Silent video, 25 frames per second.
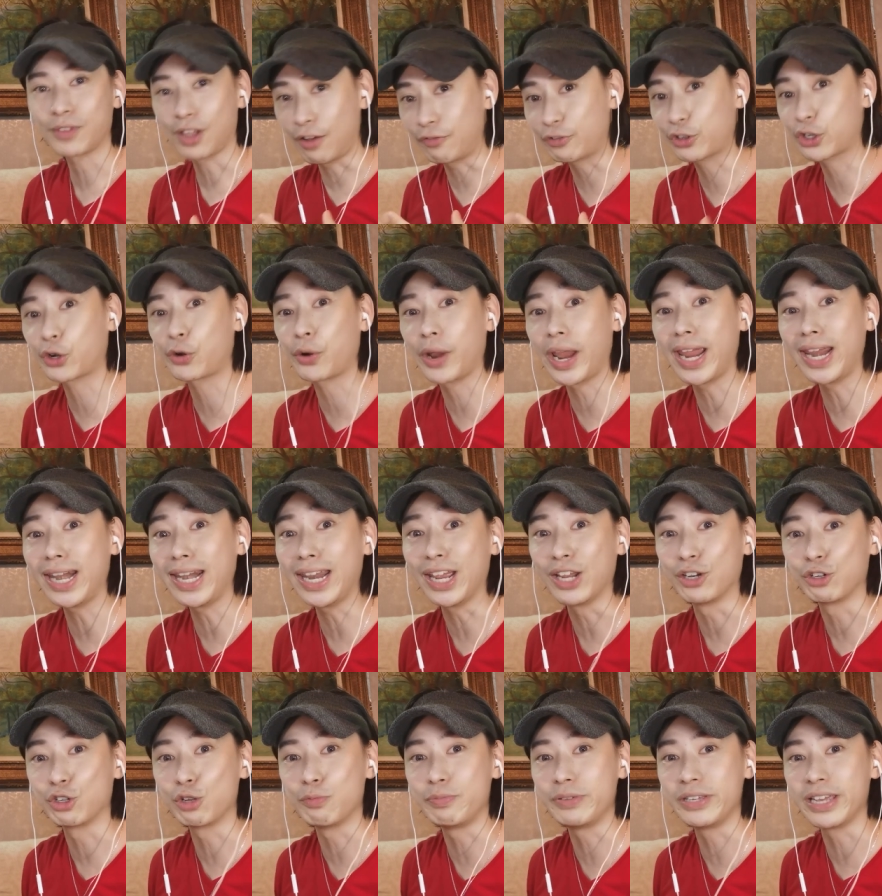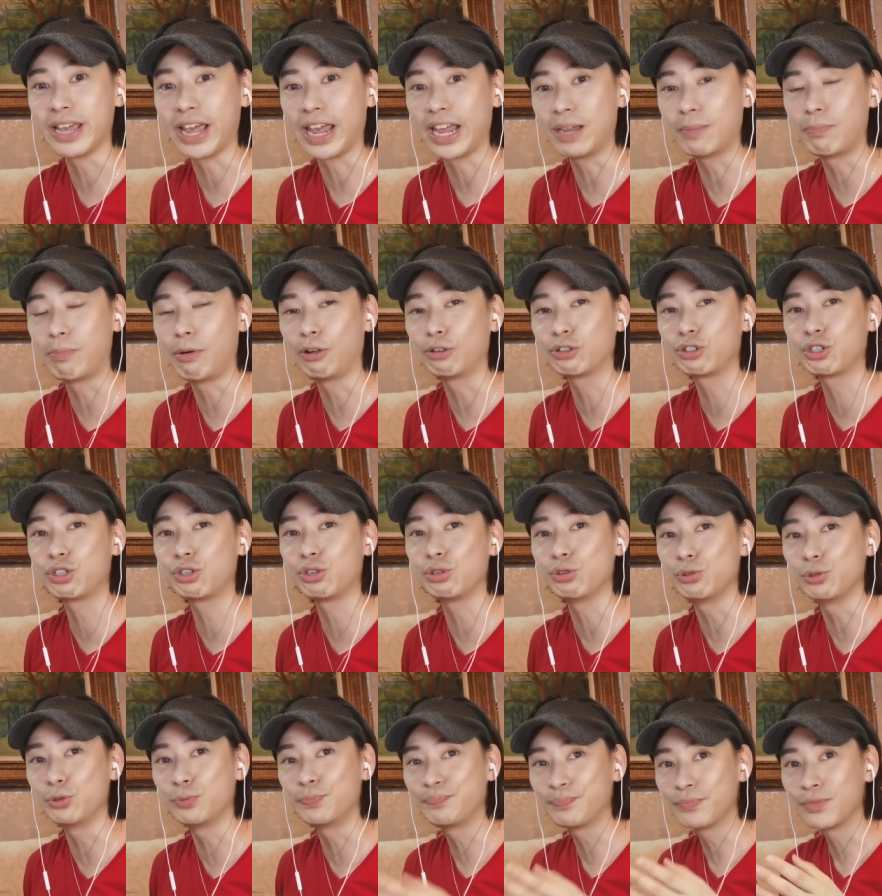of training to be able
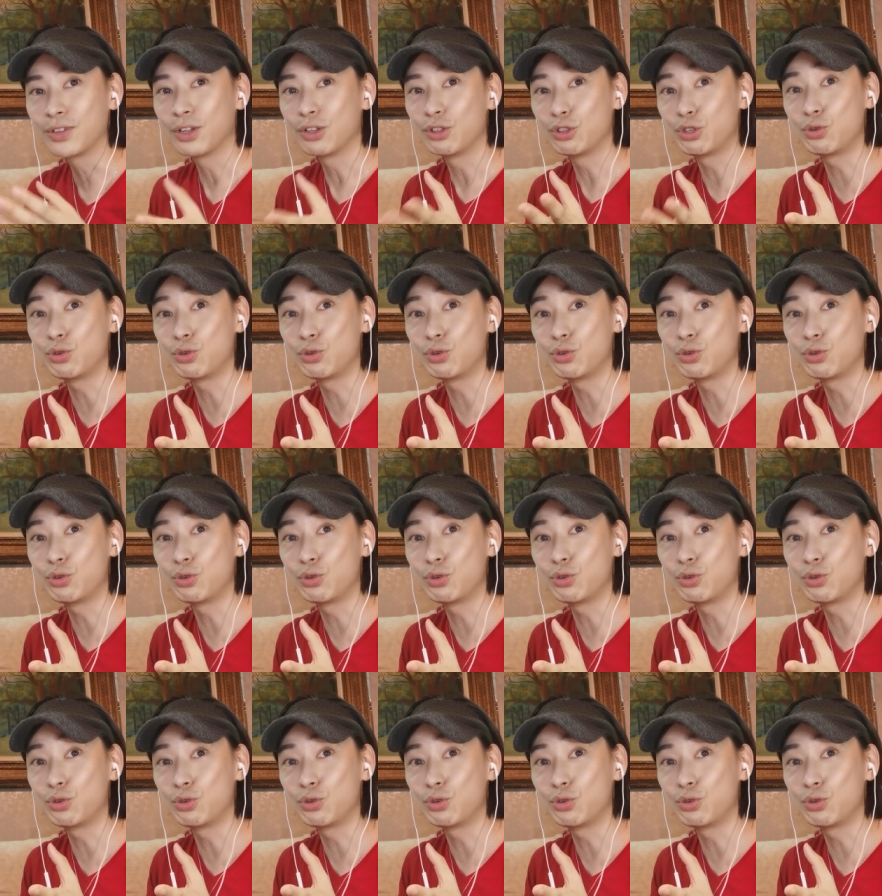to